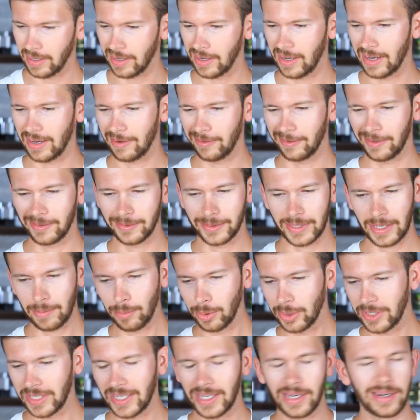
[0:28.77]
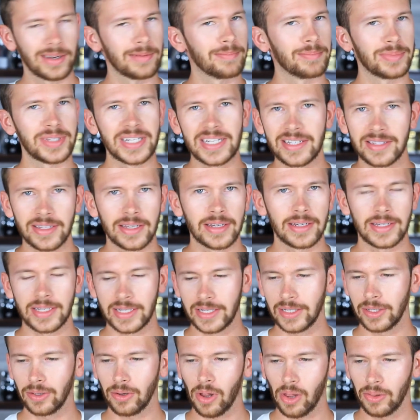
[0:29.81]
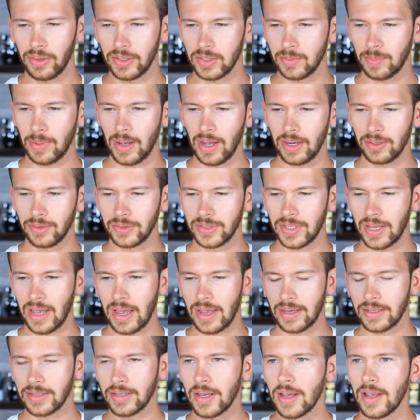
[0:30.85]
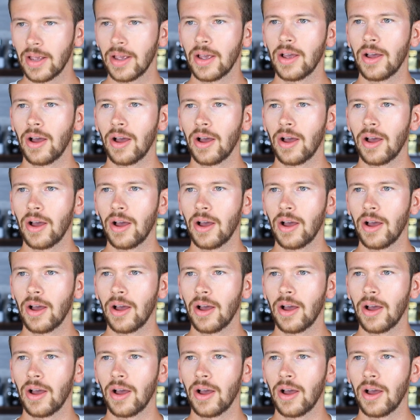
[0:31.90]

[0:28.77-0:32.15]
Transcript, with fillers: Uh, I was able to get a decent deal on this bottle size,